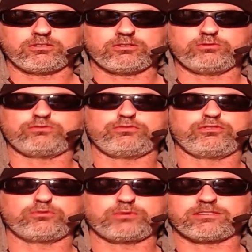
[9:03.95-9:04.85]
who's
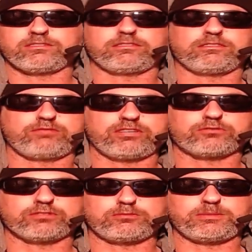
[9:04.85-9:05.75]
viewing the
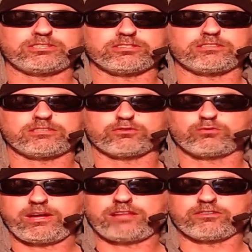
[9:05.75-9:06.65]
victory speech in a different way.